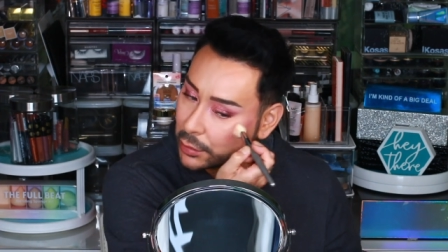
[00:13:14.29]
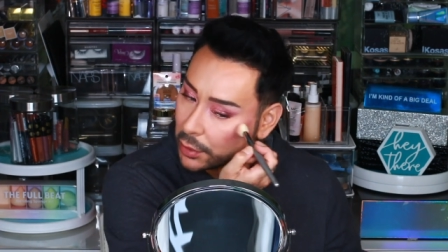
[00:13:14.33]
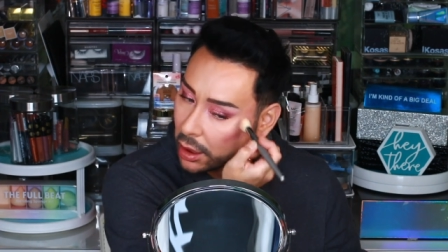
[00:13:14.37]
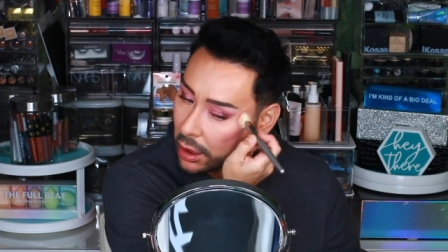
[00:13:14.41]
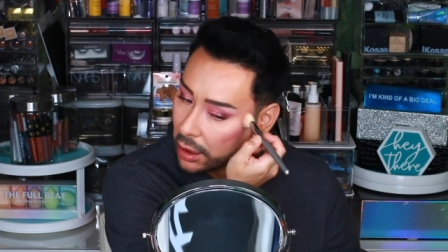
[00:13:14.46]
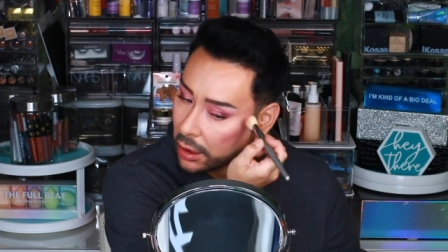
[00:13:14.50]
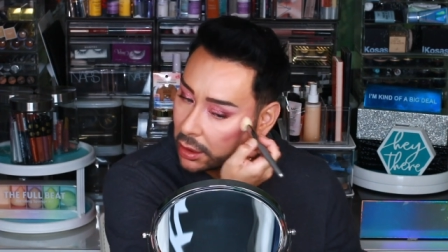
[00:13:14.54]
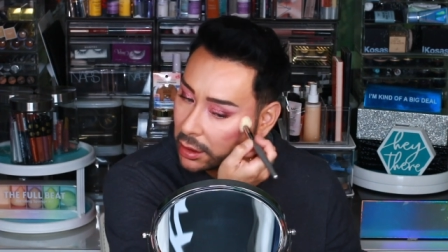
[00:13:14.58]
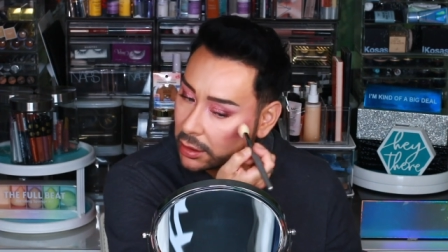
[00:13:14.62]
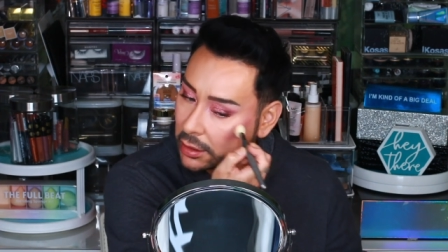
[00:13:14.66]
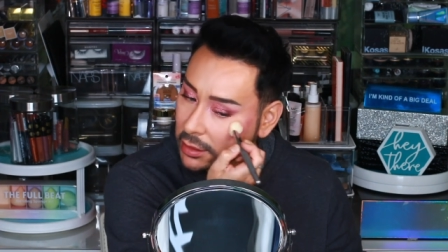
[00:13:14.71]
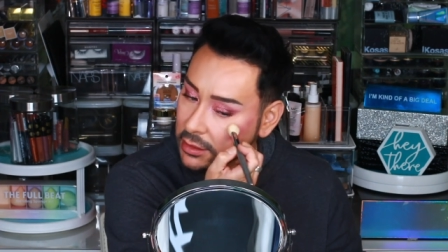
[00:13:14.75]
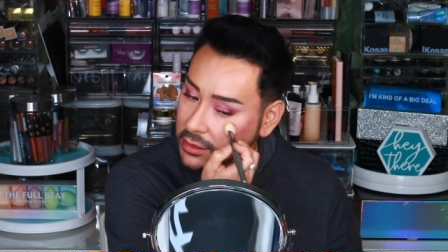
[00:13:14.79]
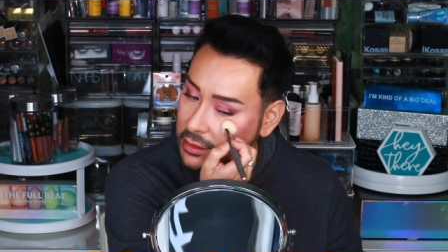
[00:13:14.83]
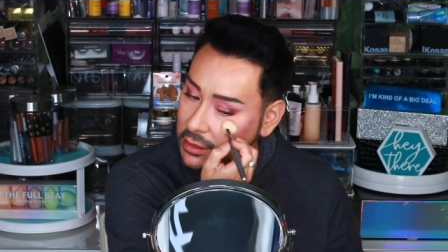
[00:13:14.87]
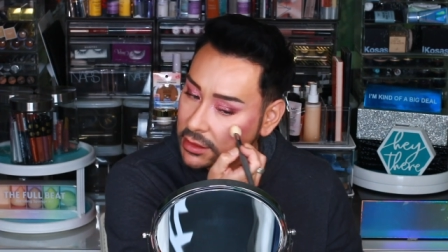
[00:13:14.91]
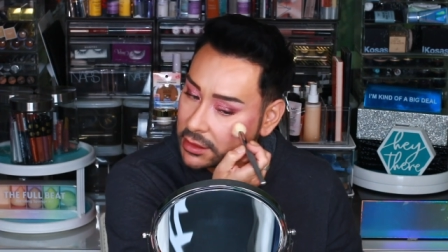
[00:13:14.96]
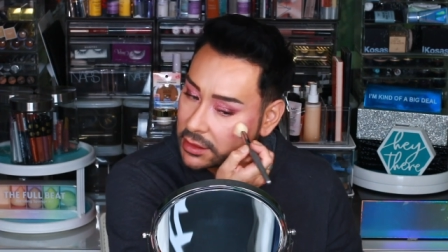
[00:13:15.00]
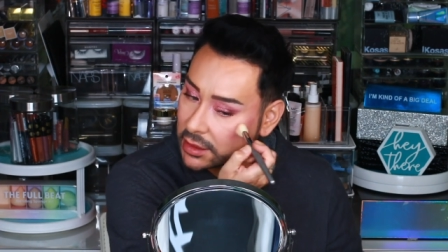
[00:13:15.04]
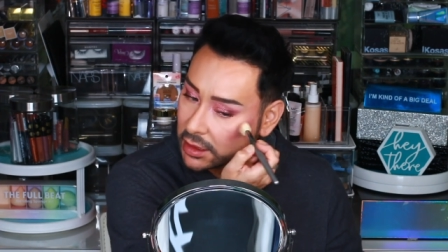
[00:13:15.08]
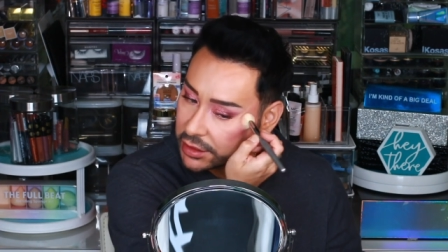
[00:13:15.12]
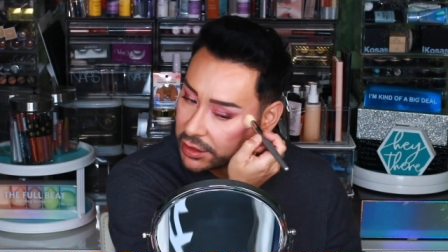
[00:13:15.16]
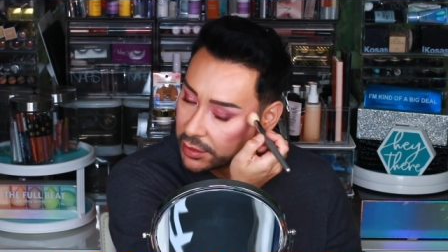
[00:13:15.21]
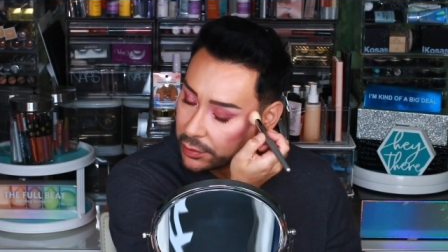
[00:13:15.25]
Oh, this
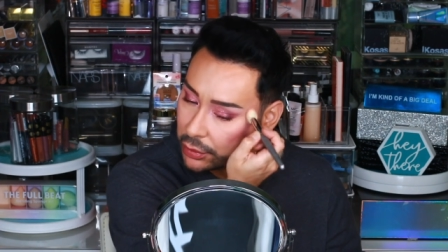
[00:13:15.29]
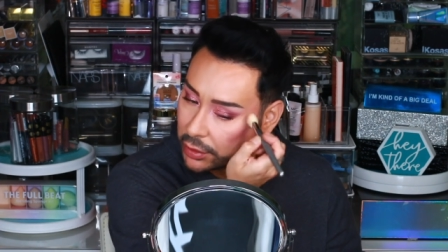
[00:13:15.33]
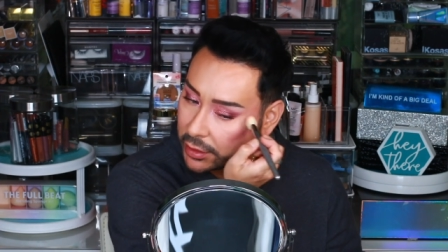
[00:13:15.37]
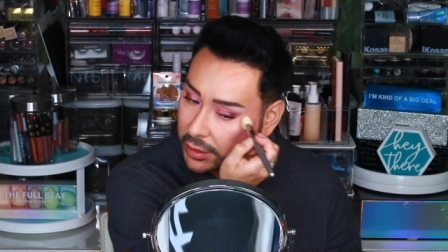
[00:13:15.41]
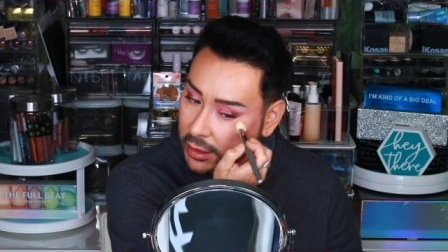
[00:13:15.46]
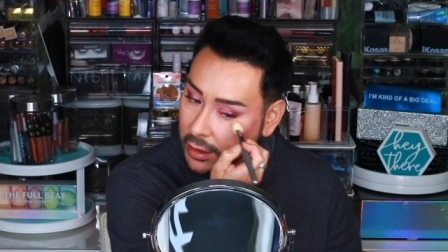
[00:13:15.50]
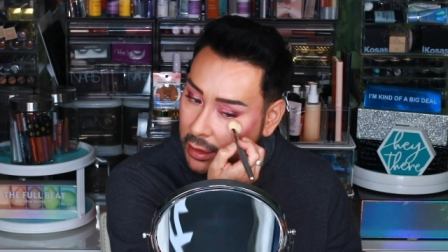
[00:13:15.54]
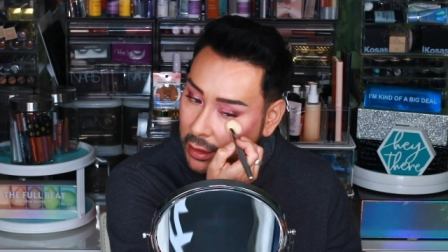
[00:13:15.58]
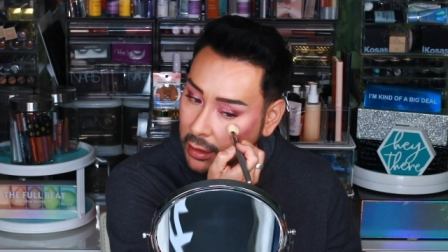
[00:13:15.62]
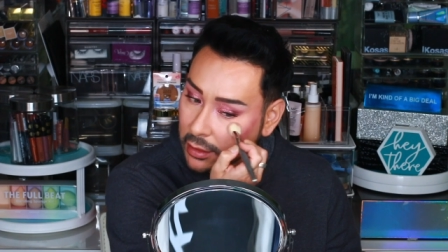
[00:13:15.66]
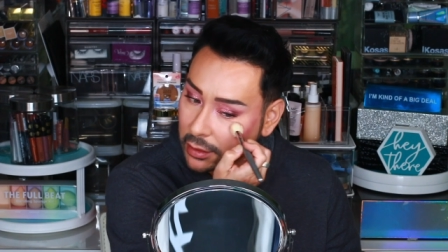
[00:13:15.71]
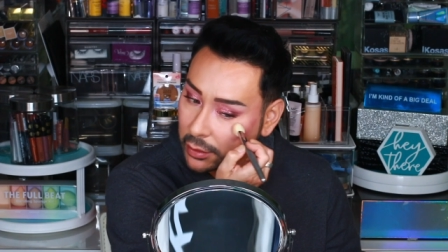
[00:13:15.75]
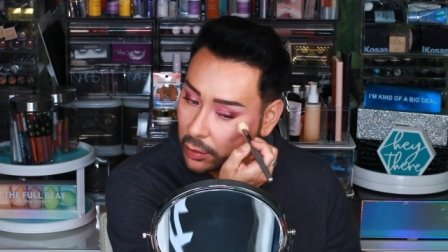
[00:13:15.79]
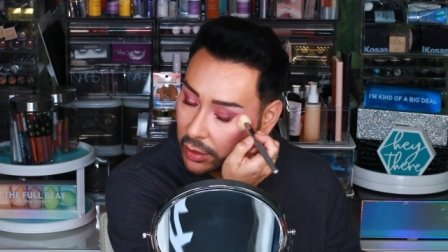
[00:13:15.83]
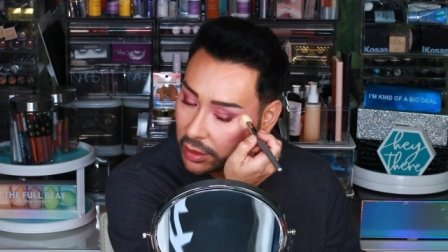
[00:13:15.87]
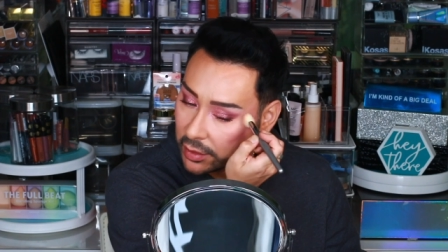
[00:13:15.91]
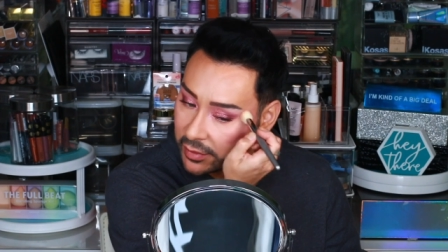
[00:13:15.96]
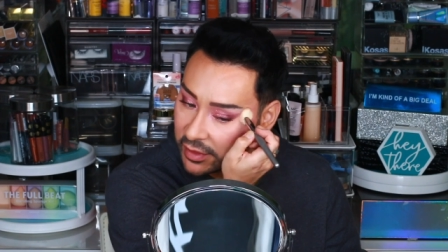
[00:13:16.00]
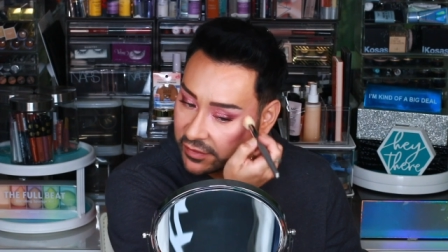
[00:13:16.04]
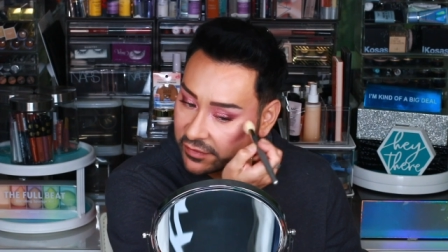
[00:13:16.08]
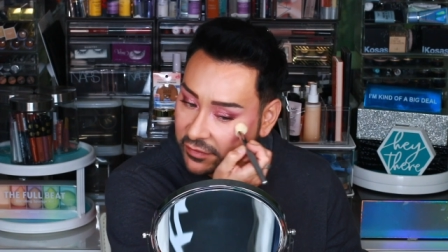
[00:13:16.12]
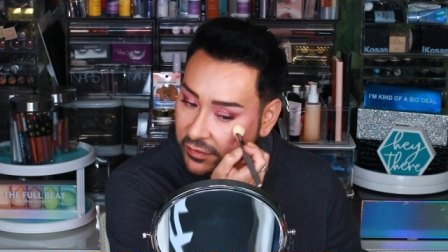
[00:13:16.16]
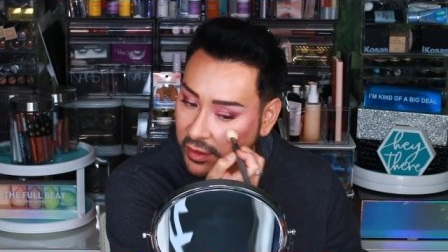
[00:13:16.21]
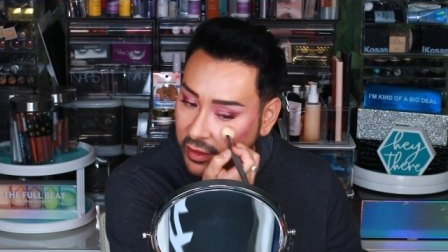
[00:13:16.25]
is such a pretty color. One of
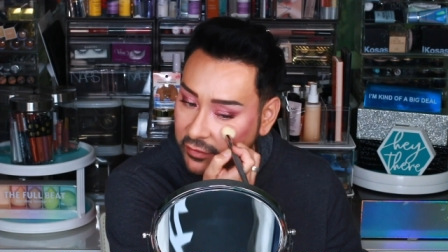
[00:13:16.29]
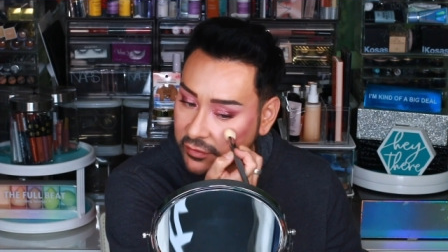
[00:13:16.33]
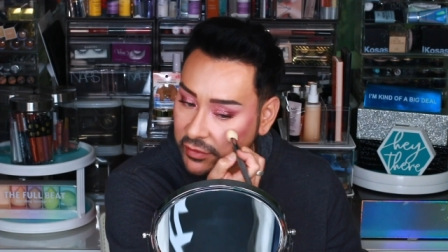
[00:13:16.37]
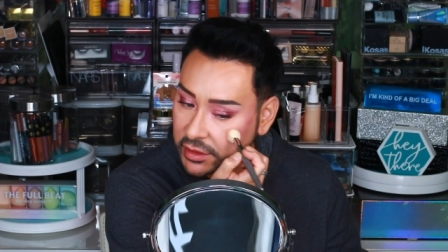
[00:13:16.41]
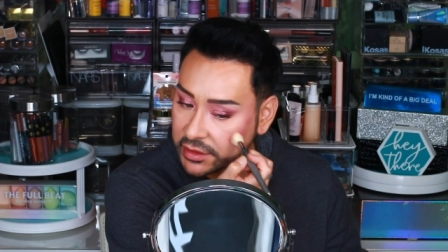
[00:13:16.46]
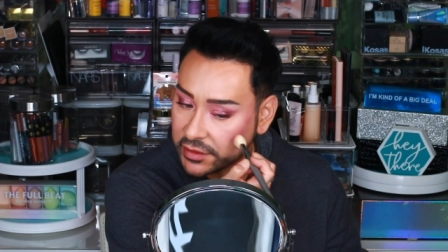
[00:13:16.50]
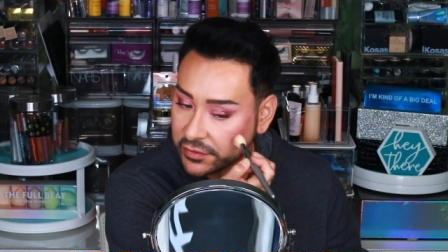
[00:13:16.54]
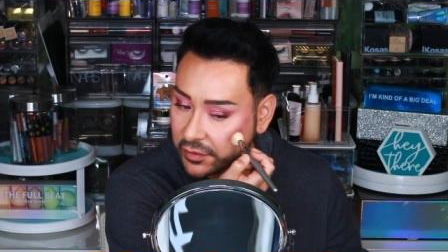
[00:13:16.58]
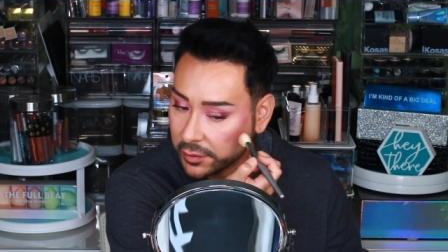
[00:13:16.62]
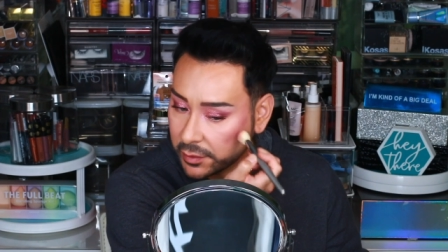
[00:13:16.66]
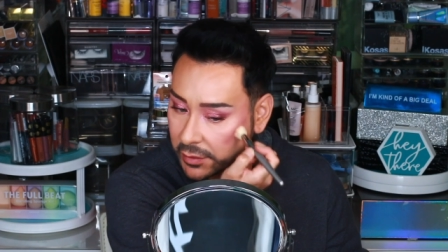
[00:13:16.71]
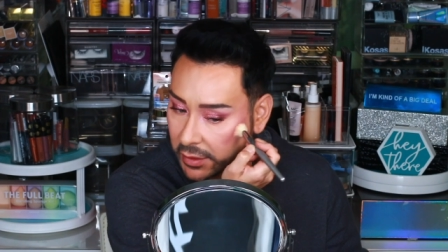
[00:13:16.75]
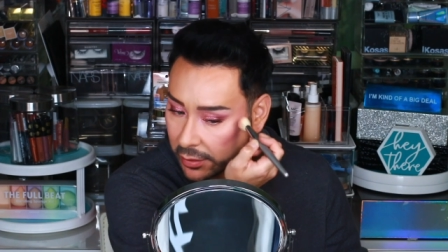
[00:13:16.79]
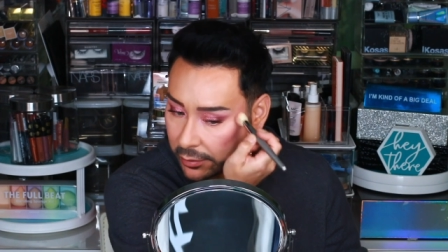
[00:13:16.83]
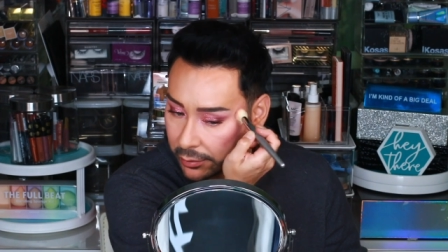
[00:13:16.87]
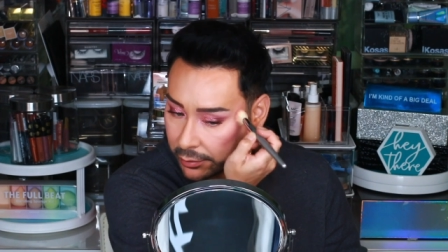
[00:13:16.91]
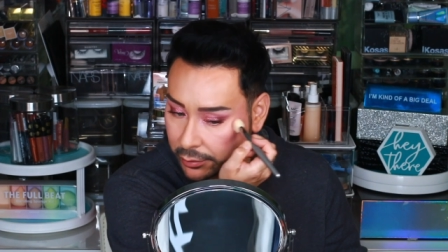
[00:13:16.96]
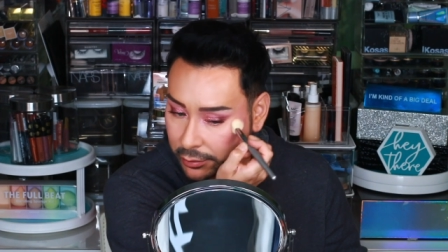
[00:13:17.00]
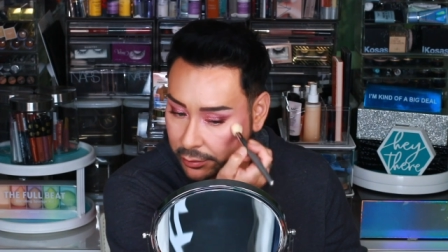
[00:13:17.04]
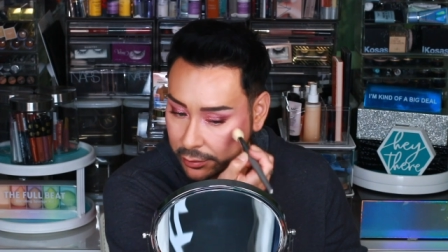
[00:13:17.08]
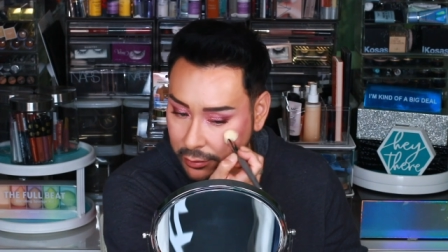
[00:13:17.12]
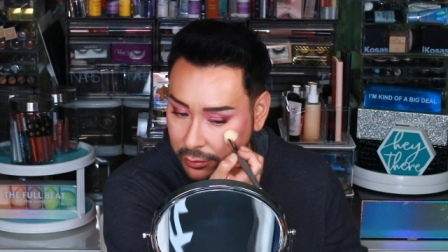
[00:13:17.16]
my favorites from them.